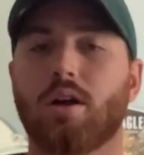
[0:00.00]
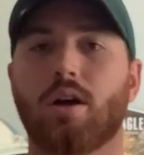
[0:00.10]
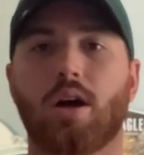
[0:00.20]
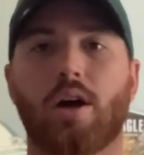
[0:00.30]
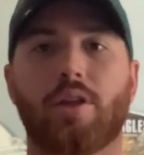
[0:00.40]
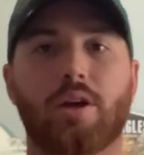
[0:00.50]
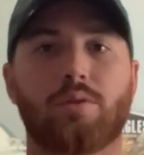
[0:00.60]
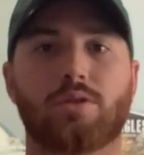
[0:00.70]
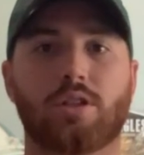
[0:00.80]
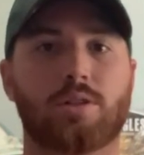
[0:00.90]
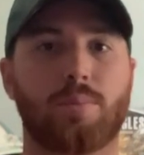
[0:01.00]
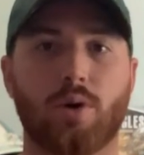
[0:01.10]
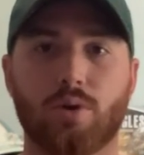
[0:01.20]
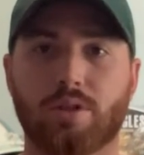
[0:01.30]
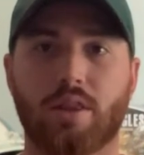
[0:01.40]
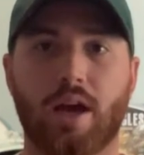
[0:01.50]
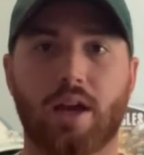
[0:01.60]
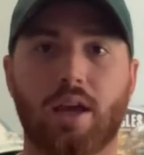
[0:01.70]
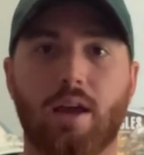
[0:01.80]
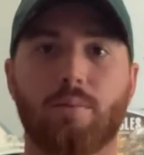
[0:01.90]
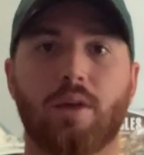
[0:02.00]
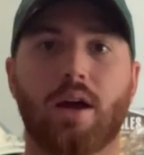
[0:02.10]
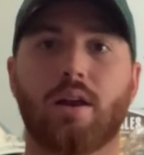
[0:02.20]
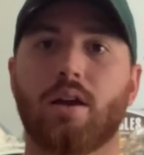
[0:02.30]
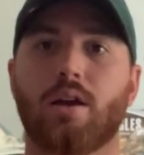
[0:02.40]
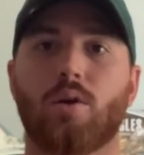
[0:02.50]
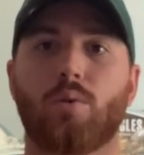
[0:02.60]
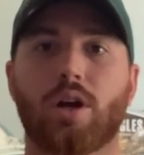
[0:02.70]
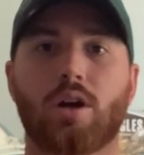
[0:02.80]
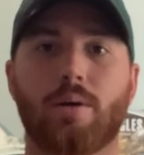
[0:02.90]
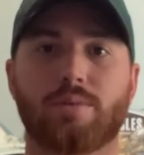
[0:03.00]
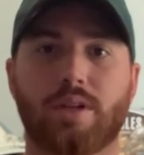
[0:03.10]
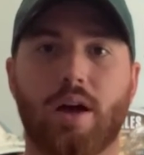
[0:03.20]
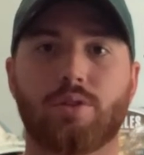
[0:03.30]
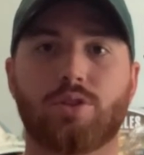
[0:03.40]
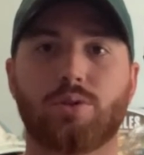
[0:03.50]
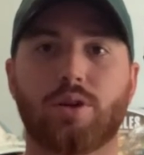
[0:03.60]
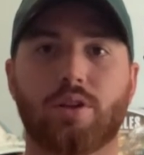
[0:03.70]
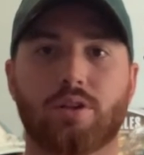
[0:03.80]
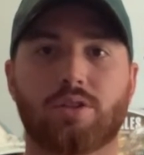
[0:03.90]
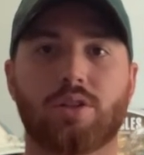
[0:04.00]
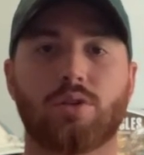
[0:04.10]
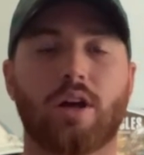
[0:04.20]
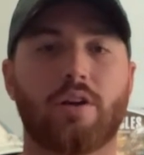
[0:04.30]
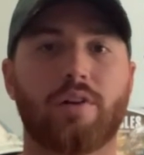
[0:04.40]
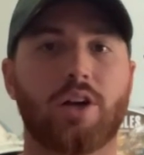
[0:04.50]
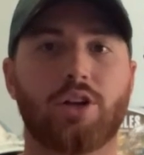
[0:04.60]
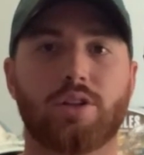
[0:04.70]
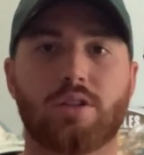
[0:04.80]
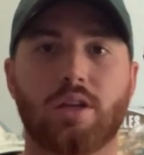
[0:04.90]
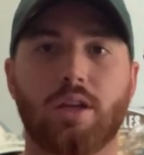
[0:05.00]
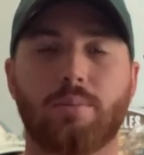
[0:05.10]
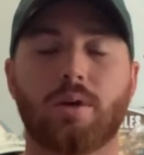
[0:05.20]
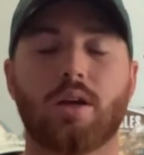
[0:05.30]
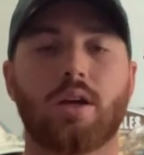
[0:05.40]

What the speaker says: I think it was exposed in that game that when it comes down to it, they're still not a very good team.